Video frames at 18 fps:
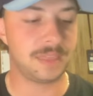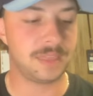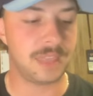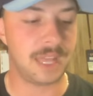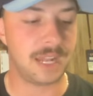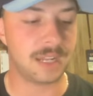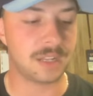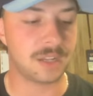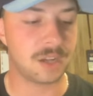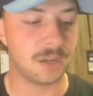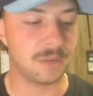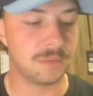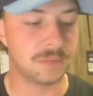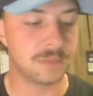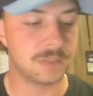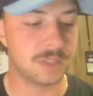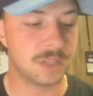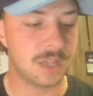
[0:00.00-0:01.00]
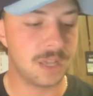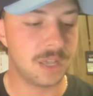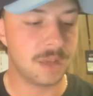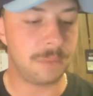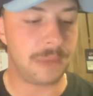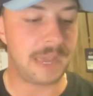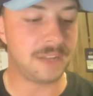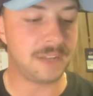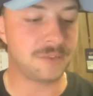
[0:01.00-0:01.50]
Then comes
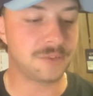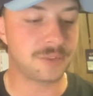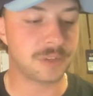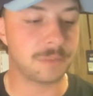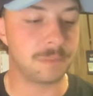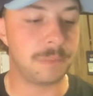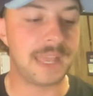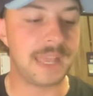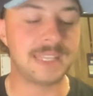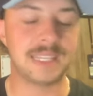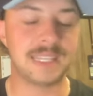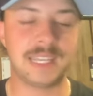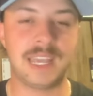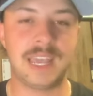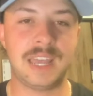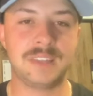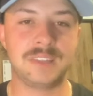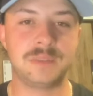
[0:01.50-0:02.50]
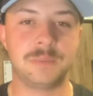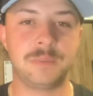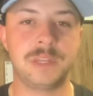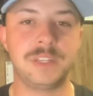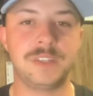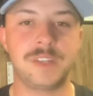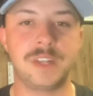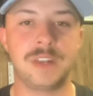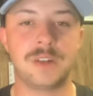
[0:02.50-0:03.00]
Patrick Bailey as a
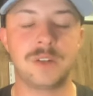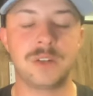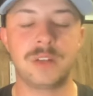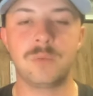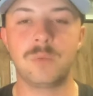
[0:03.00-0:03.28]
pinch hitter,